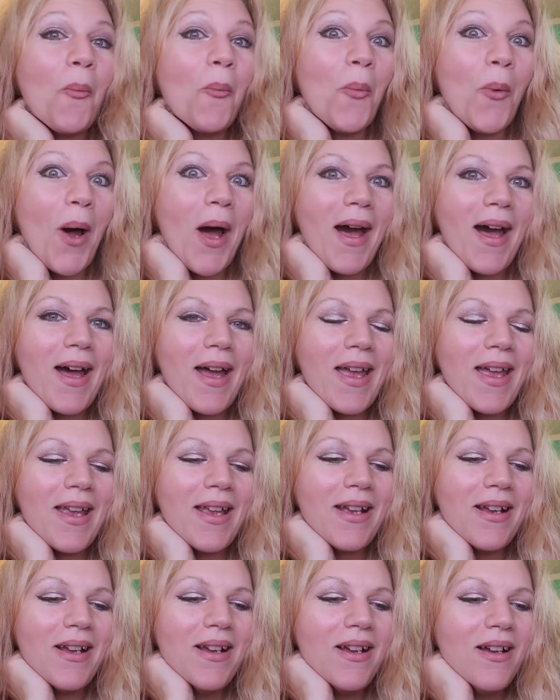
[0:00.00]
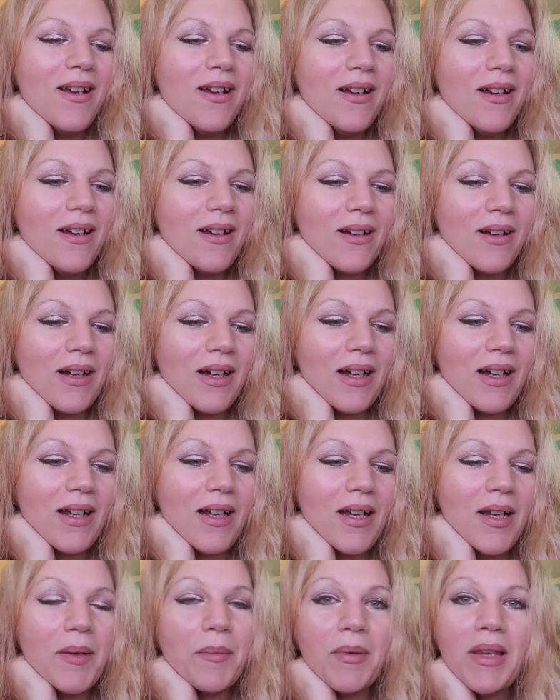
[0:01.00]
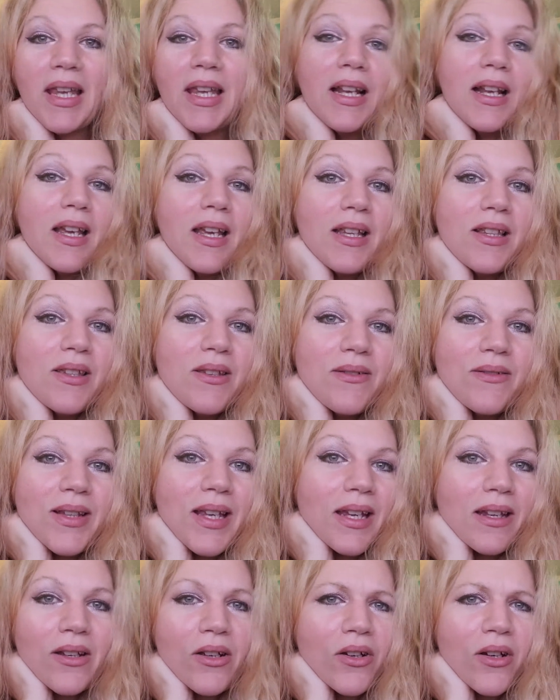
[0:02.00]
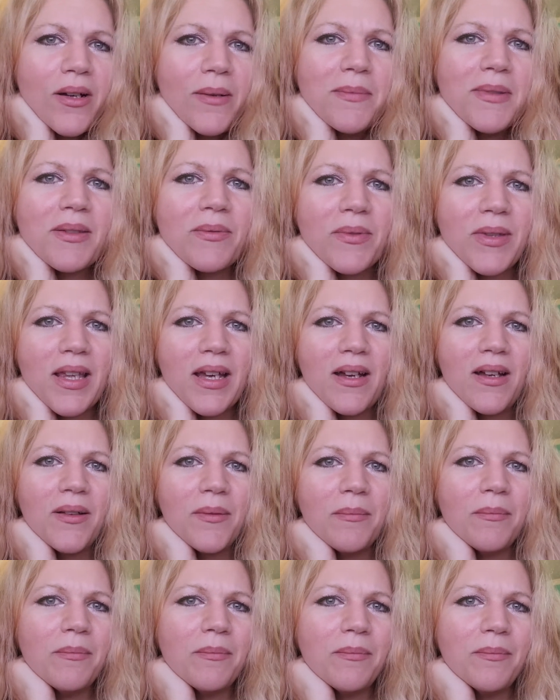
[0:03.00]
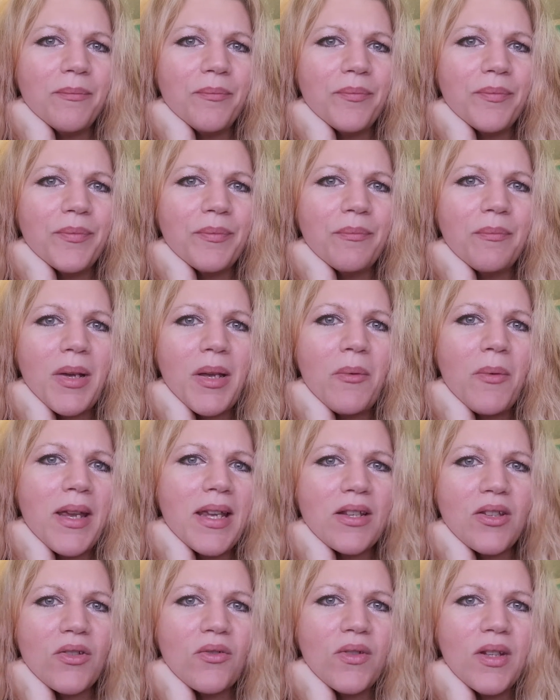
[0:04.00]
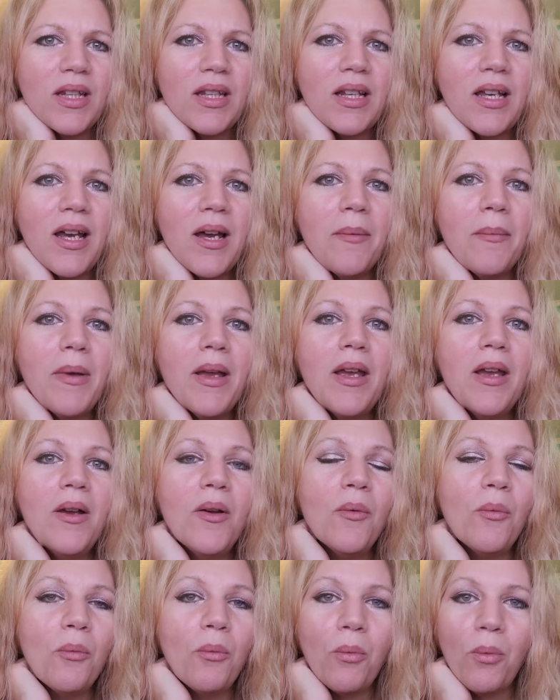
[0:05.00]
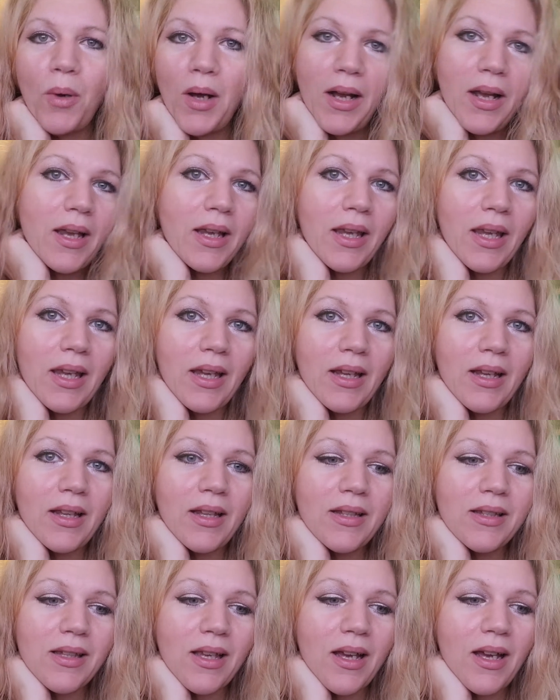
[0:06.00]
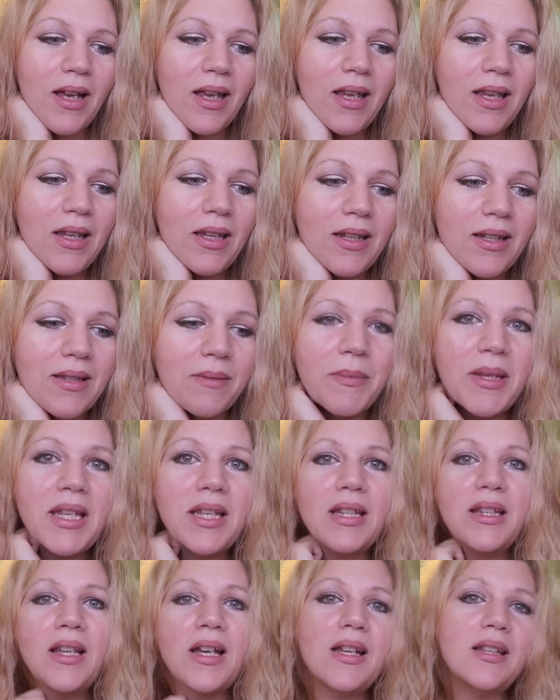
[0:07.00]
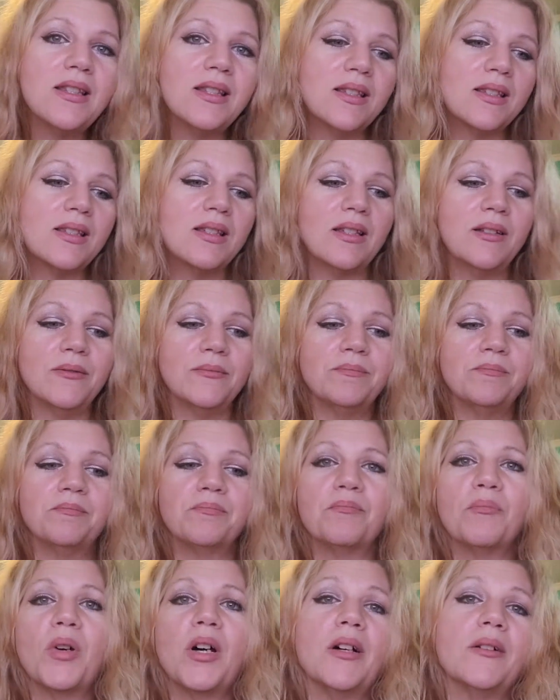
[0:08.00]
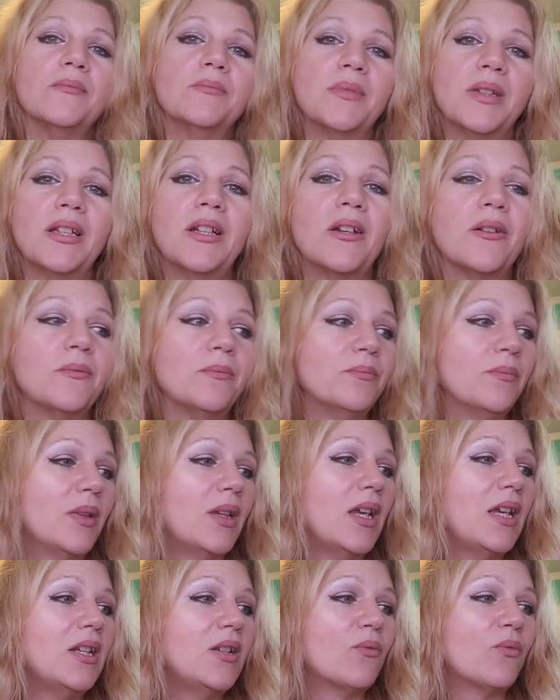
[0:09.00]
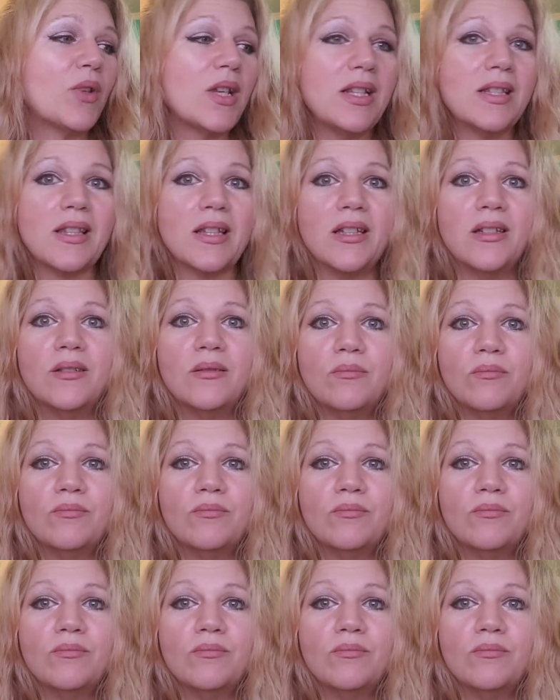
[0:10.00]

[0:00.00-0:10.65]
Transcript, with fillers: Why um, can I do net carbs without my weight shooting up? Why can't I eat as many nuts? Well, you know, in reason.